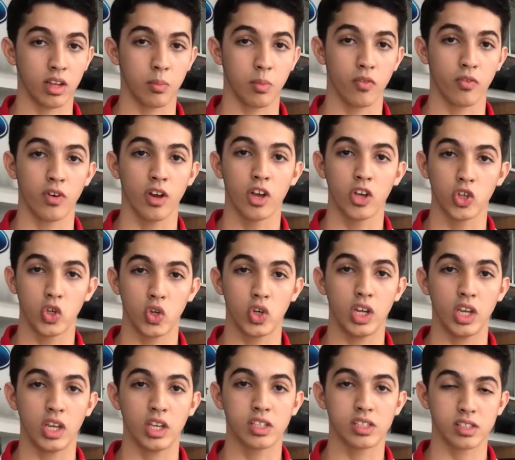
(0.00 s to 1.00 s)
type of
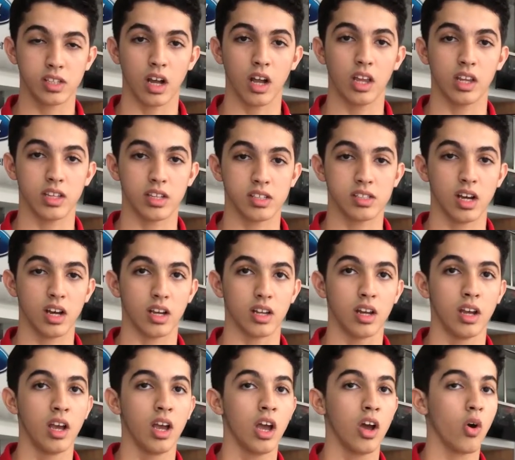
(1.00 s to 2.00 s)
unique style and design.
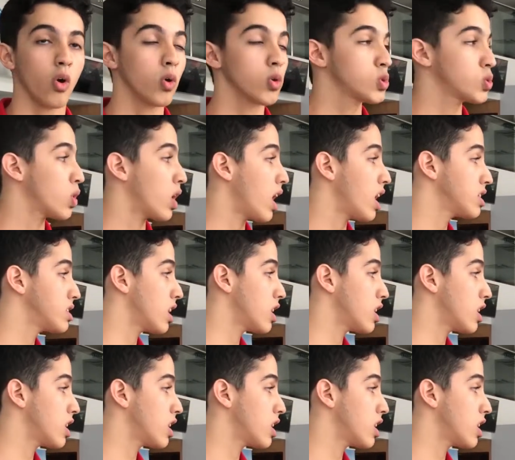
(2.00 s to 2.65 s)
It also has